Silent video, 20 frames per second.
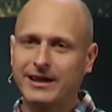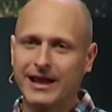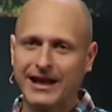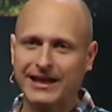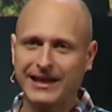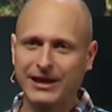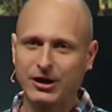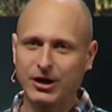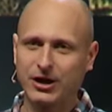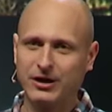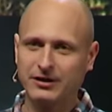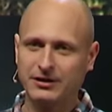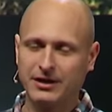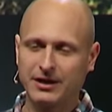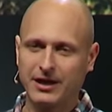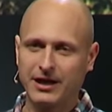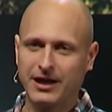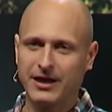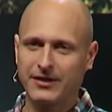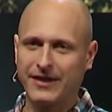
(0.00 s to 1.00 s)
I get on
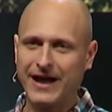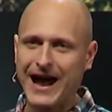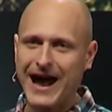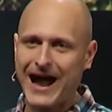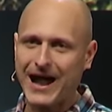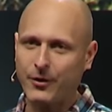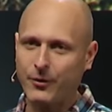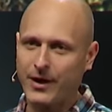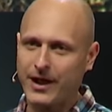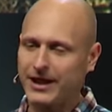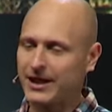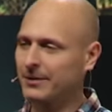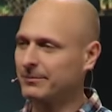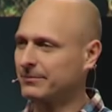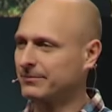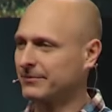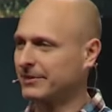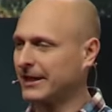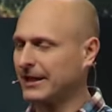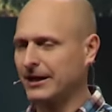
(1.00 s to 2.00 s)
uh, the highway, and
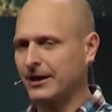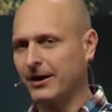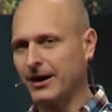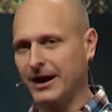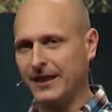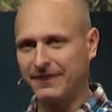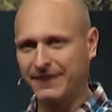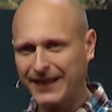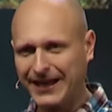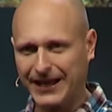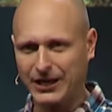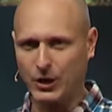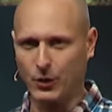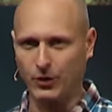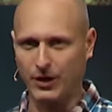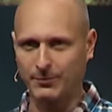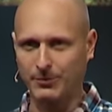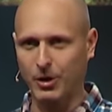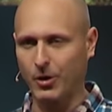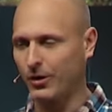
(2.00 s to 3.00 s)
I'm thinking, all right, I think I know where
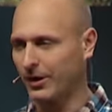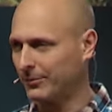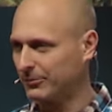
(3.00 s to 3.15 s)
I'm going.